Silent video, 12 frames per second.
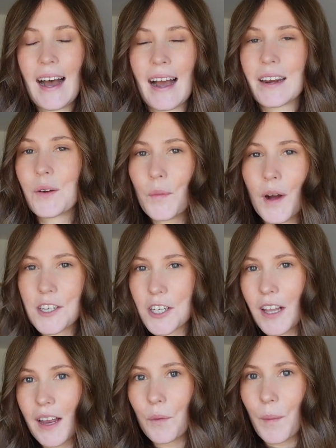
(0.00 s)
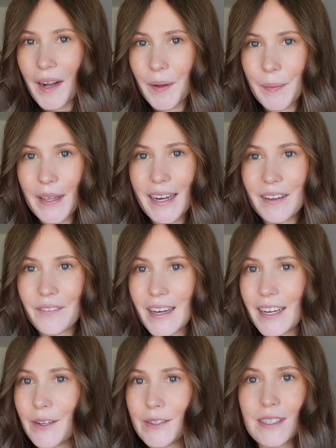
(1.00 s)
I didn't watch a lot of wedding planning
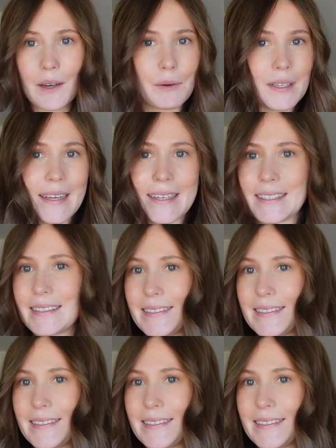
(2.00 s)
videos that were like